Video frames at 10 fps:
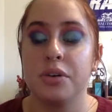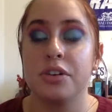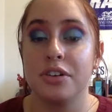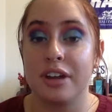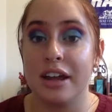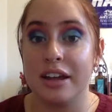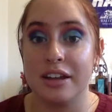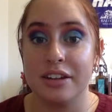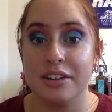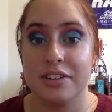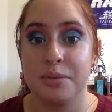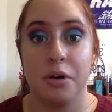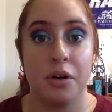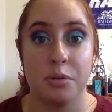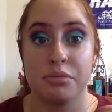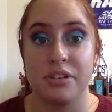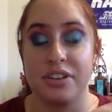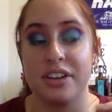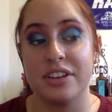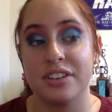took a small
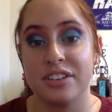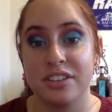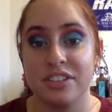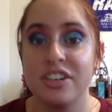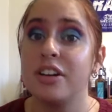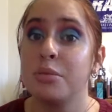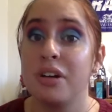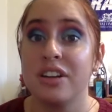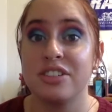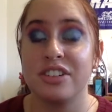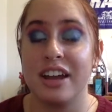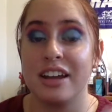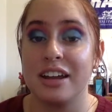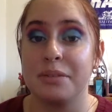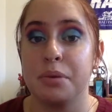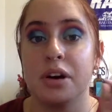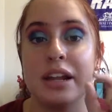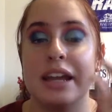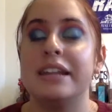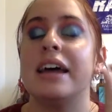precise shader brush and I put
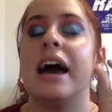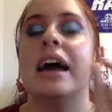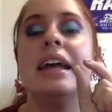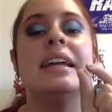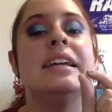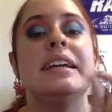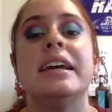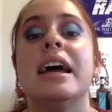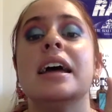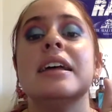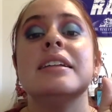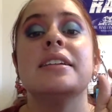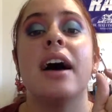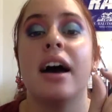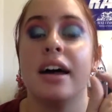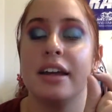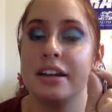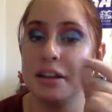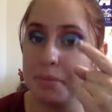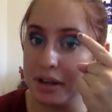a
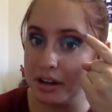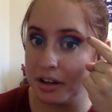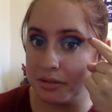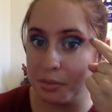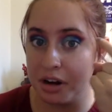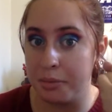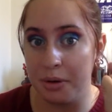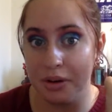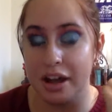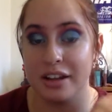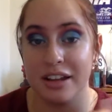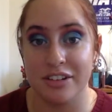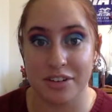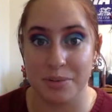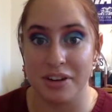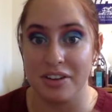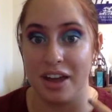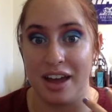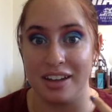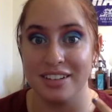tiny bit of a brow bone highlight just because
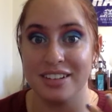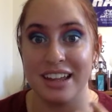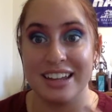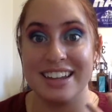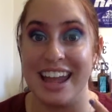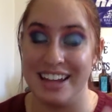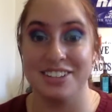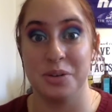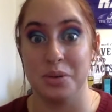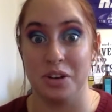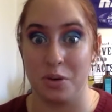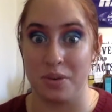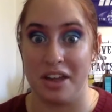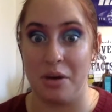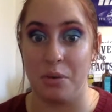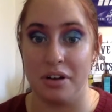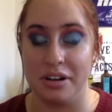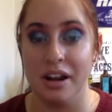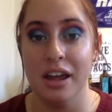I can't do a look without one.